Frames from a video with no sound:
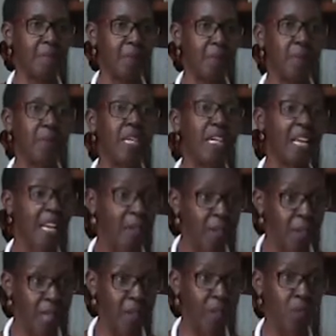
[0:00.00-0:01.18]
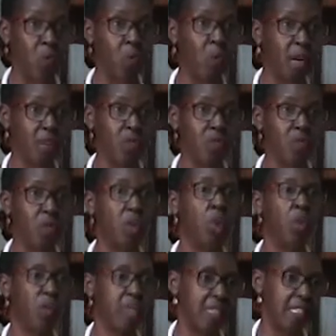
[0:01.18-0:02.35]
reclaiming what we
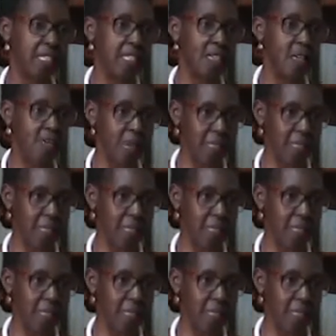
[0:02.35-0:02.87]
always did